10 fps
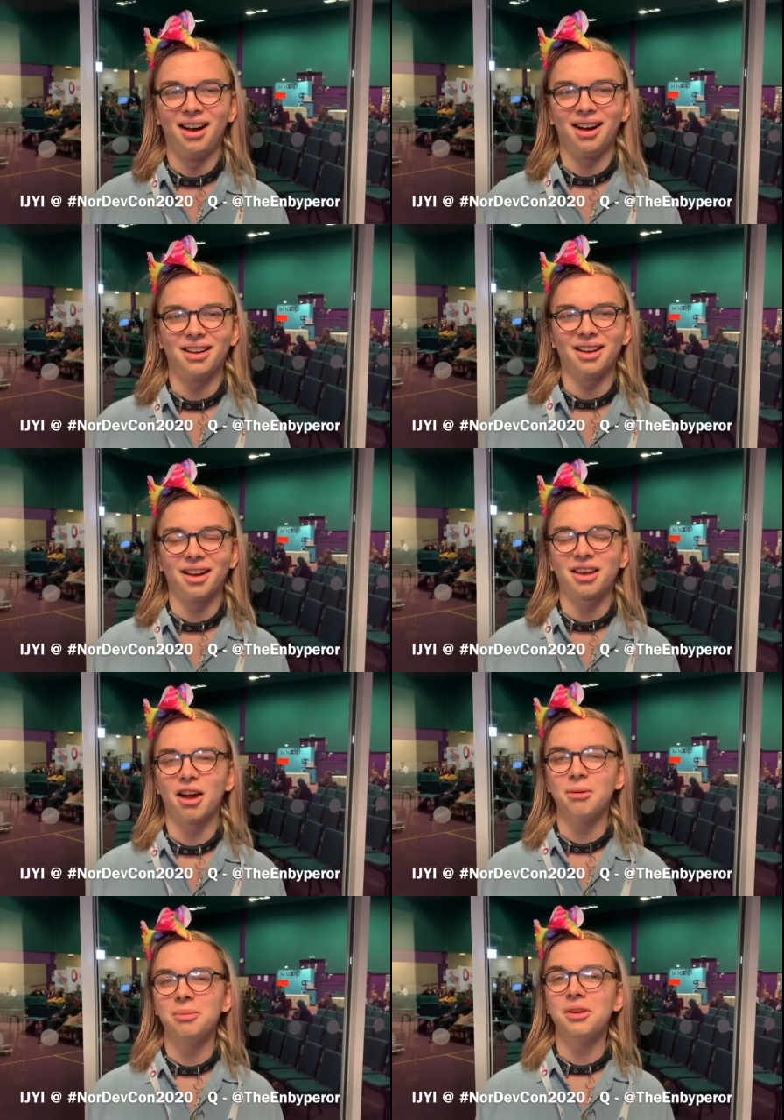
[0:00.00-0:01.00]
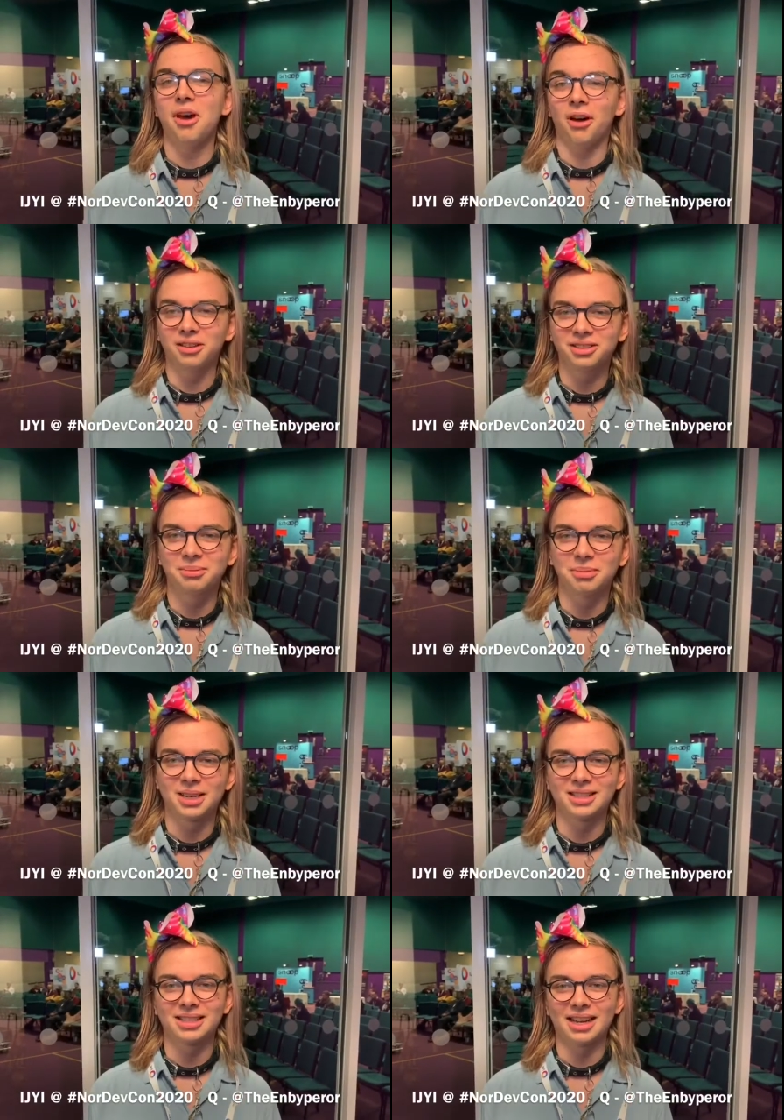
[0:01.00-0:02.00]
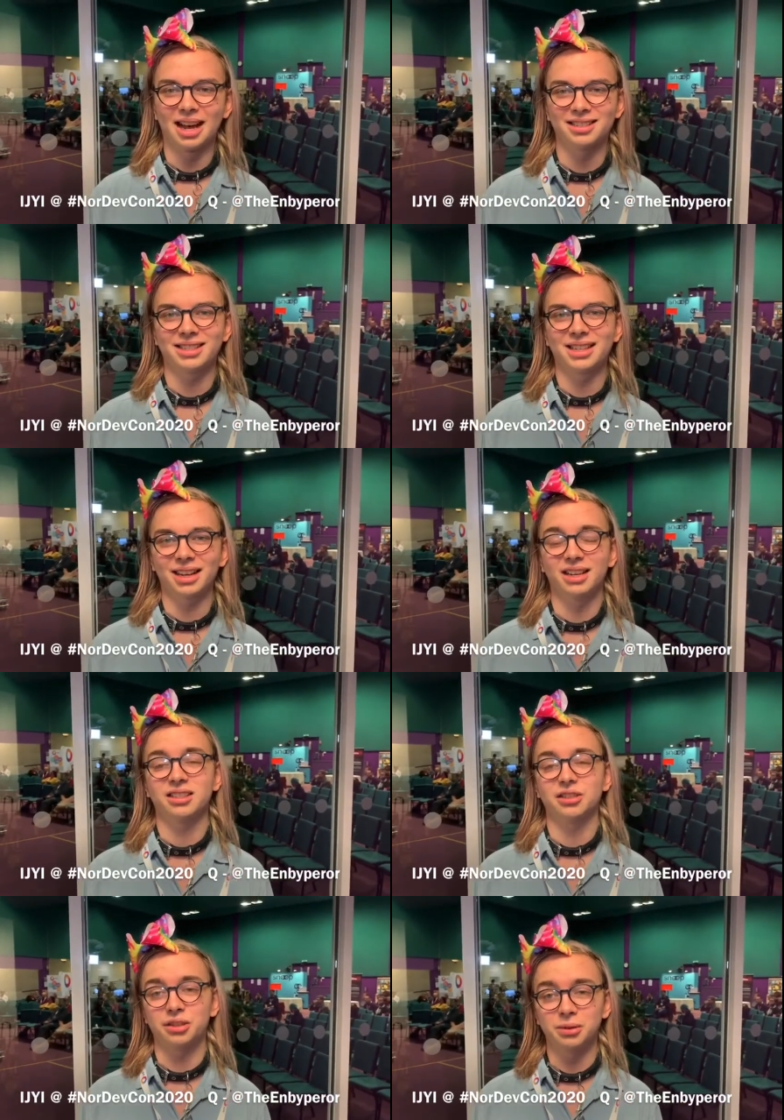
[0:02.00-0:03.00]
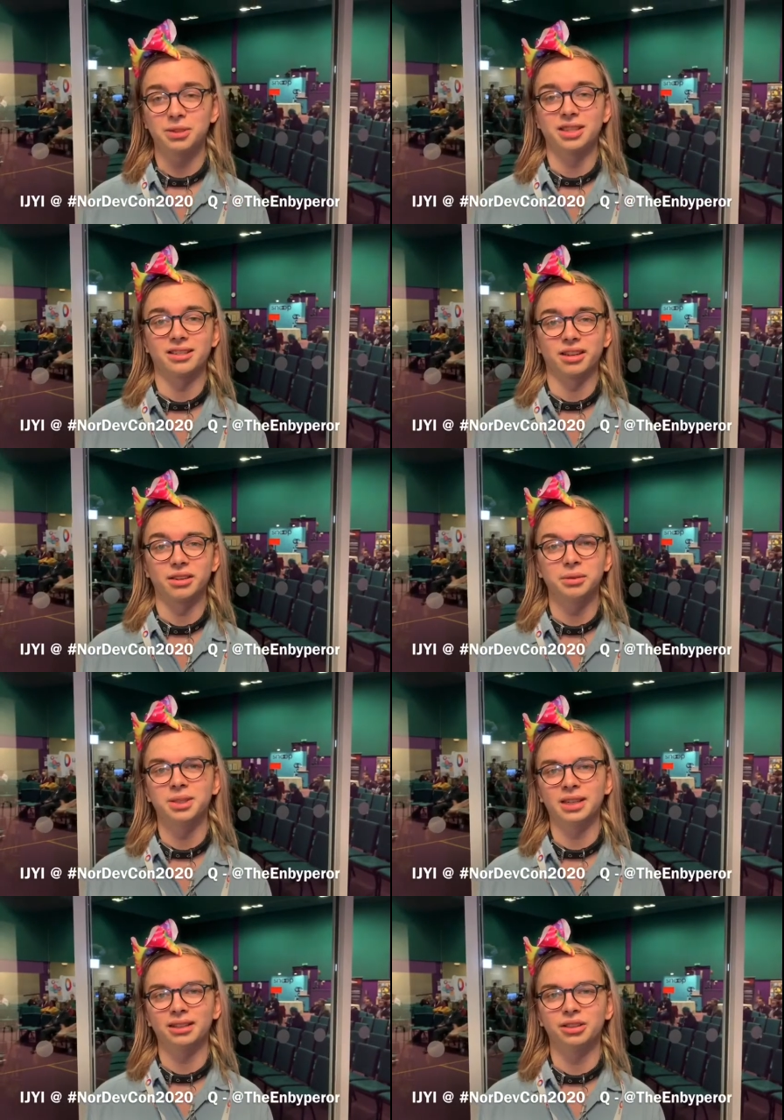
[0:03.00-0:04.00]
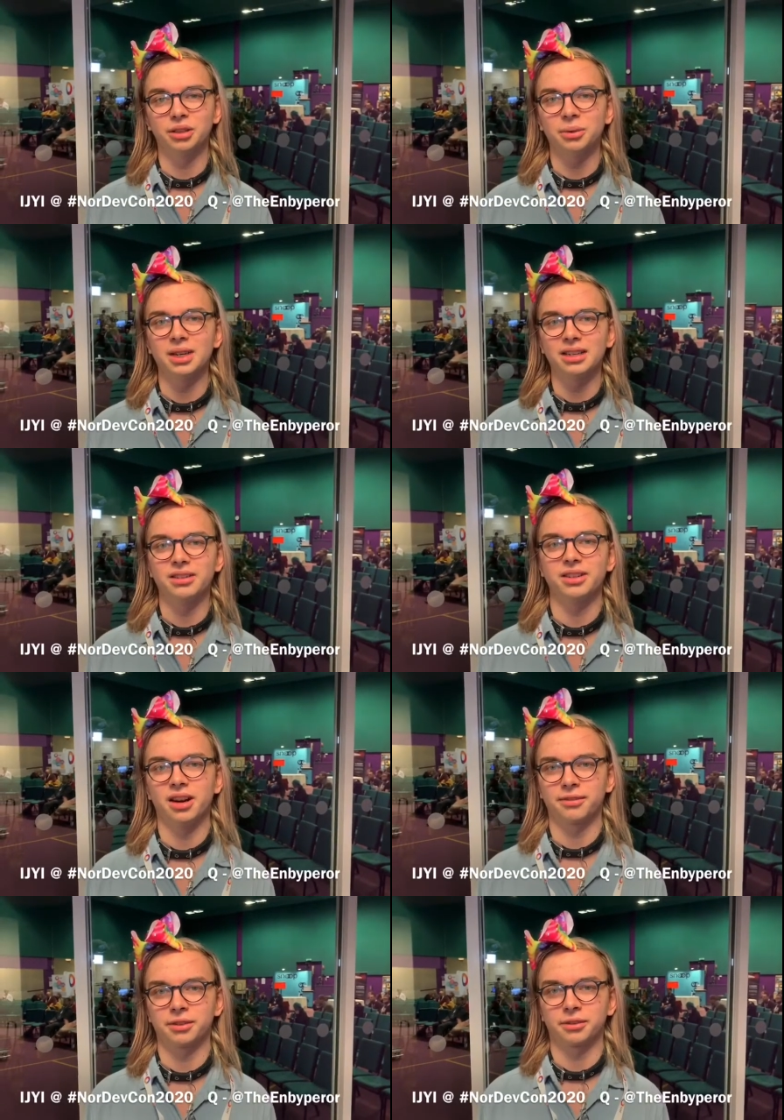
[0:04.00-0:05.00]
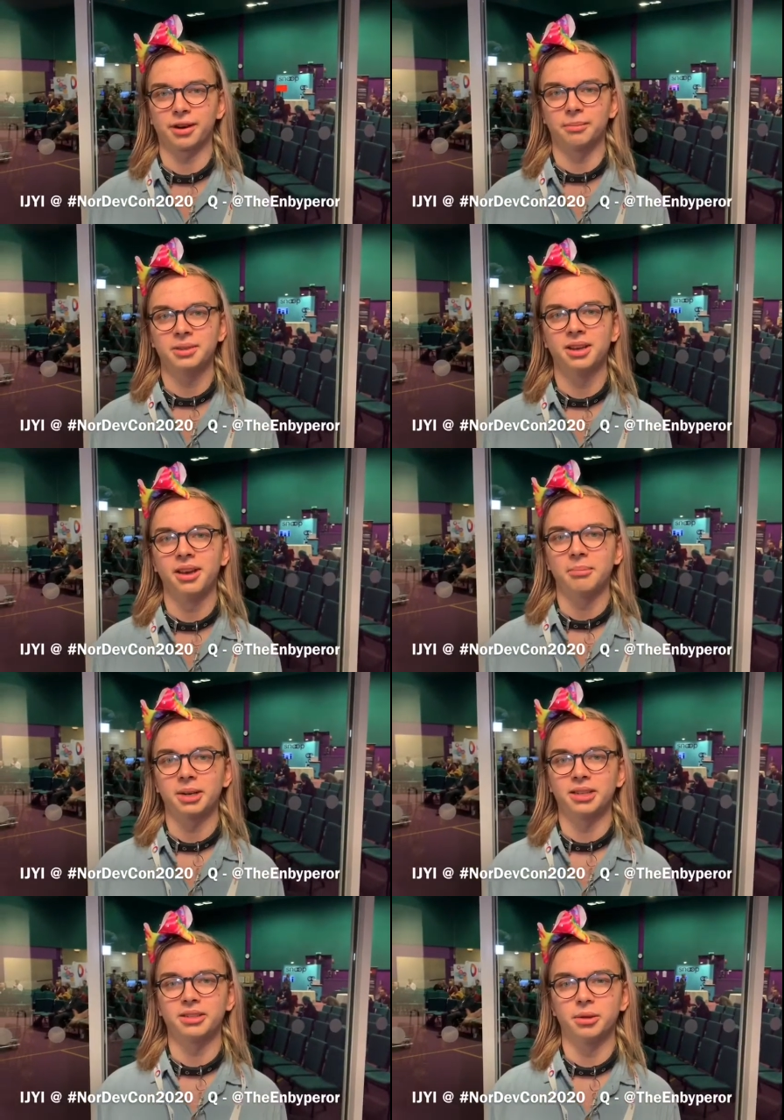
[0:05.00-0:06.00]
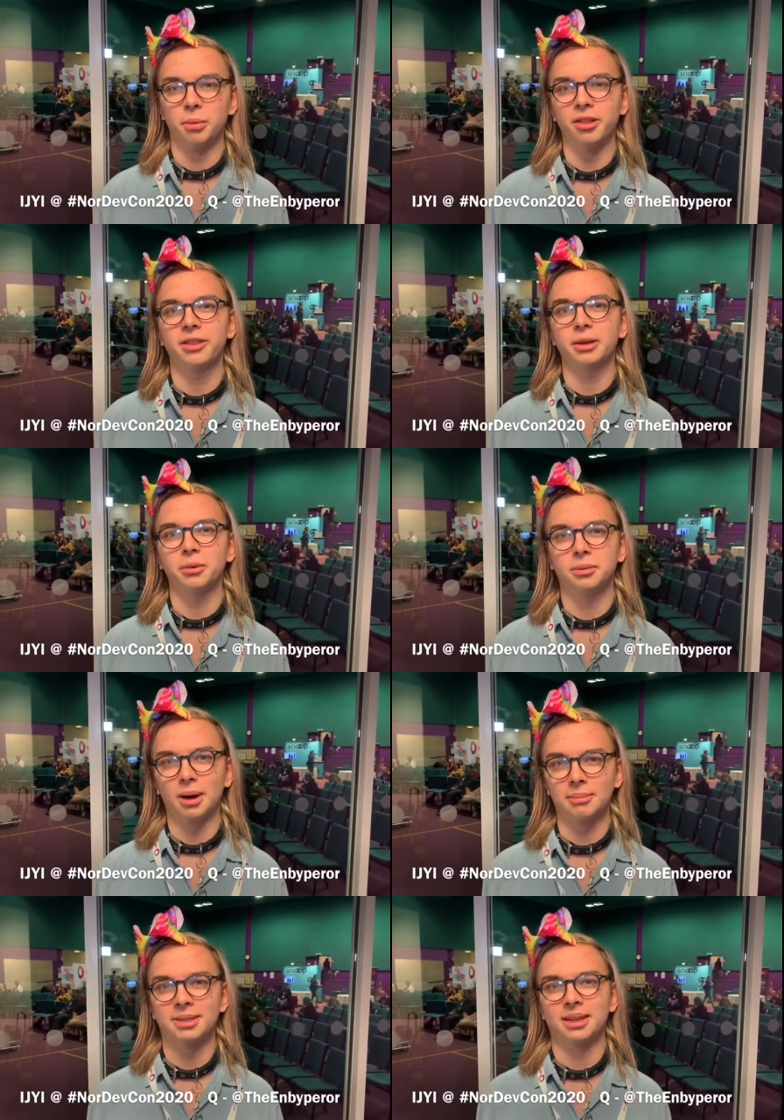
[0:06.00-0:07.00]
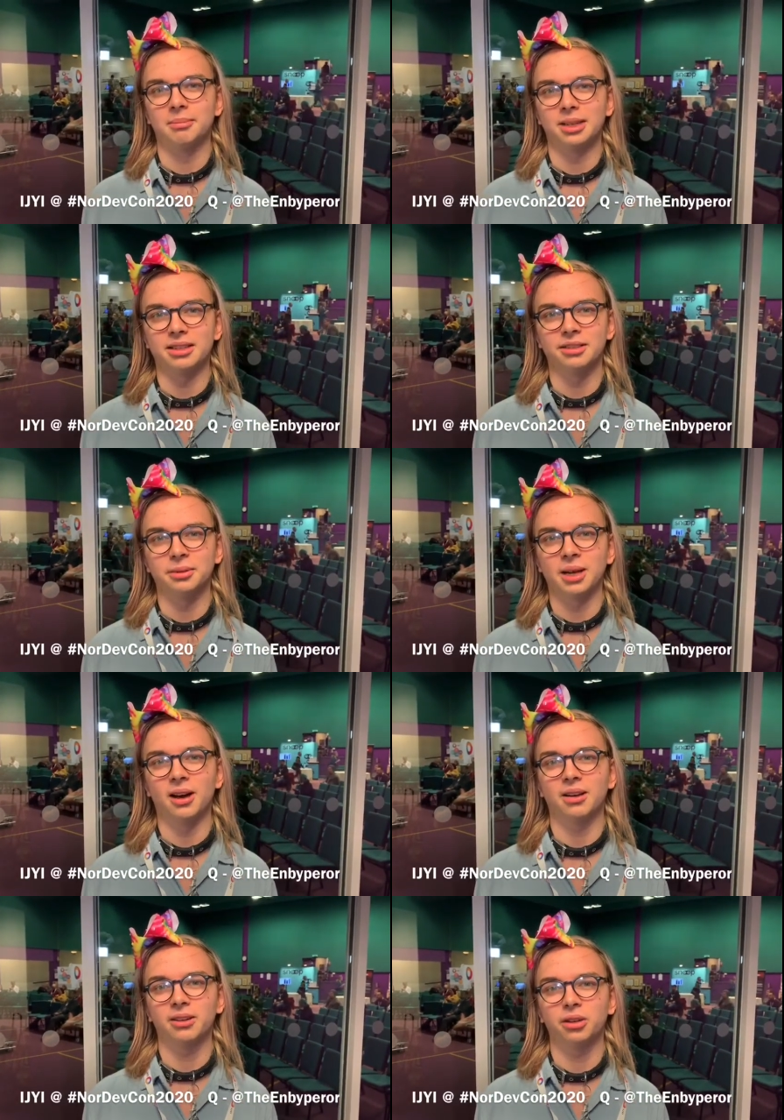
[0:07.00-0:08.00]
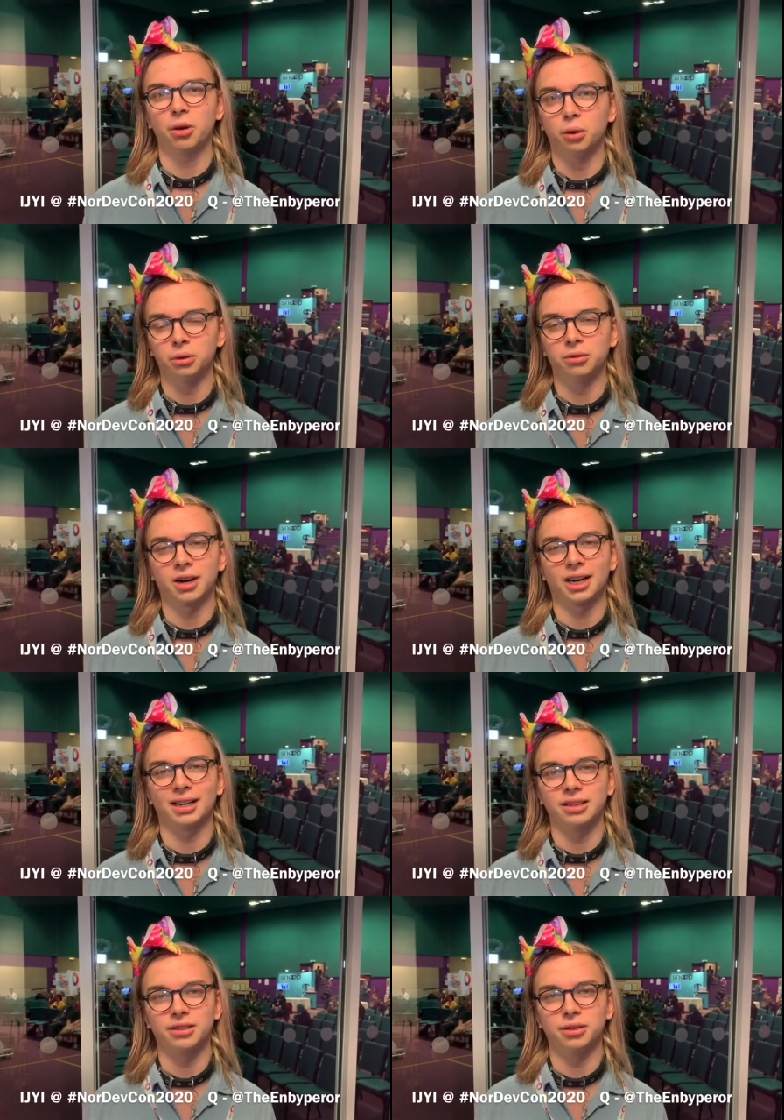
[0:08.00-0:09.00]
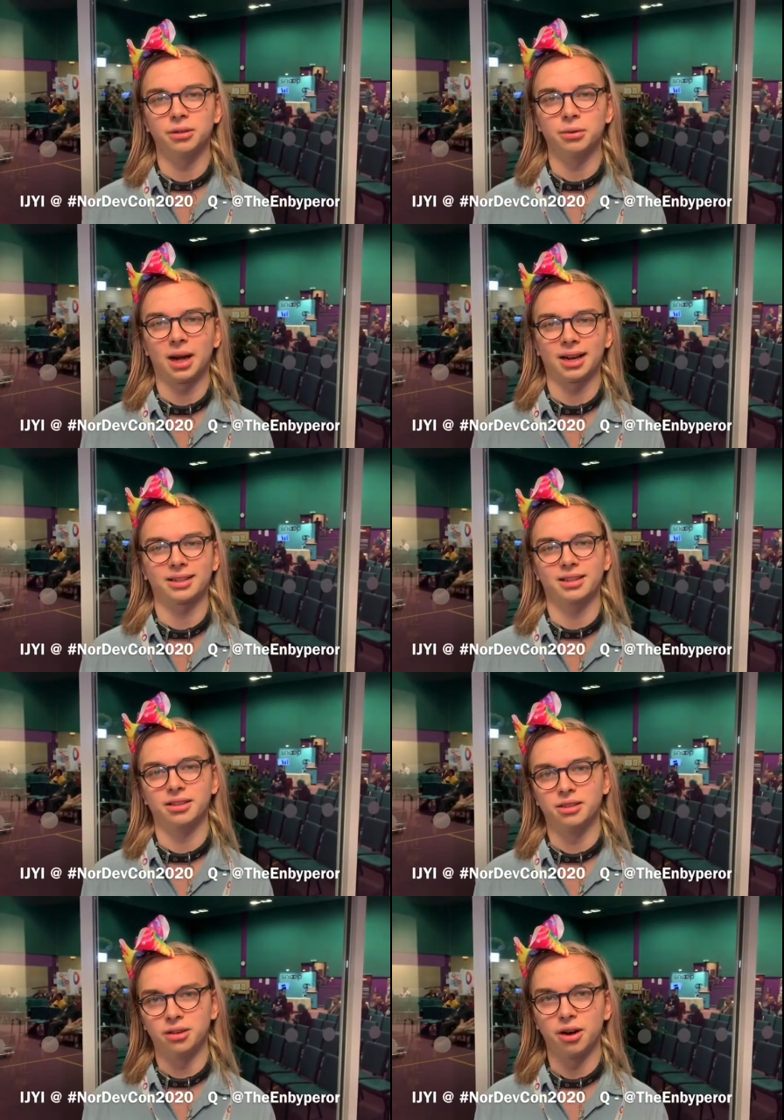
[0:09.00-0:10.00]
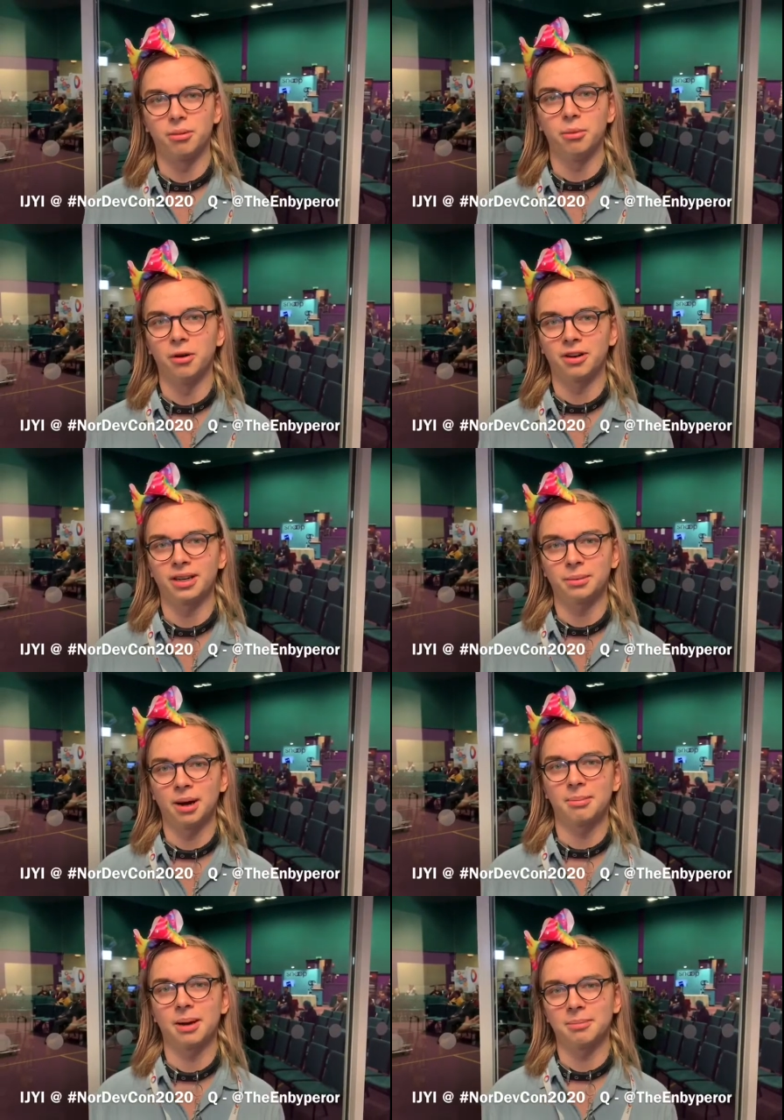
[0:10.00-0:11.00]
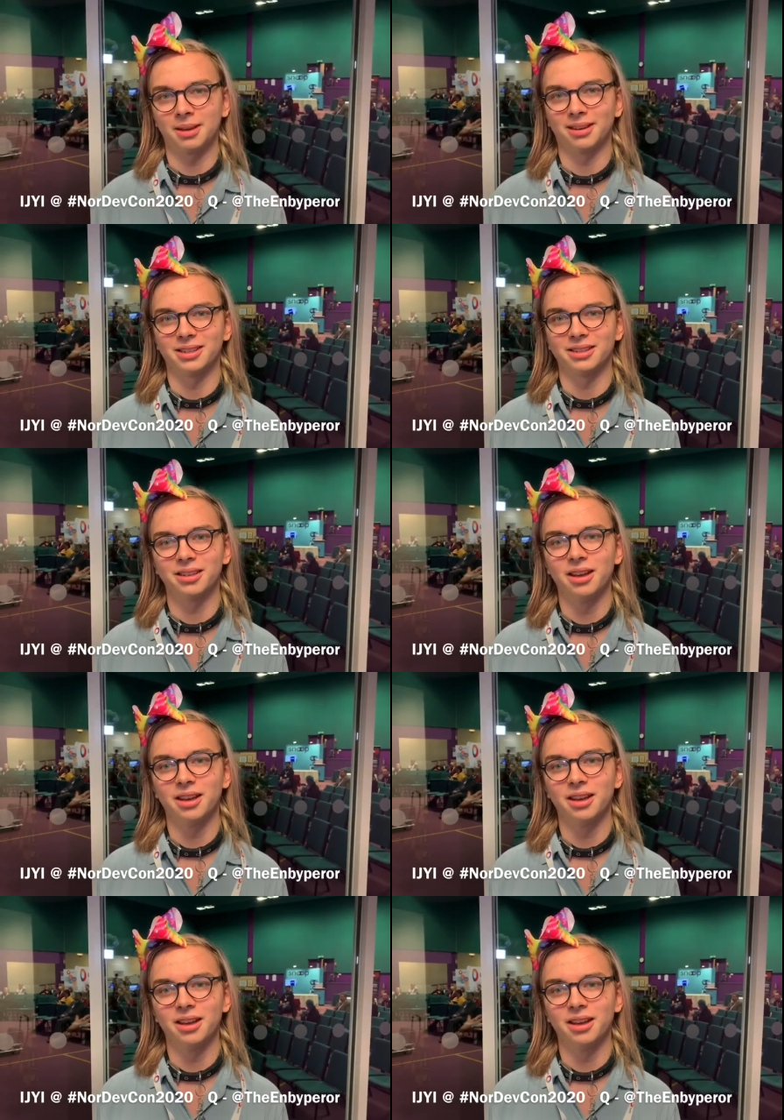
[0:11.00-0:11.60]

I hope not, because it still has its uses, and you still do need JavaScript. Because the one thing with WebAssembly is you can't call directly to access the DOM or any web APIs.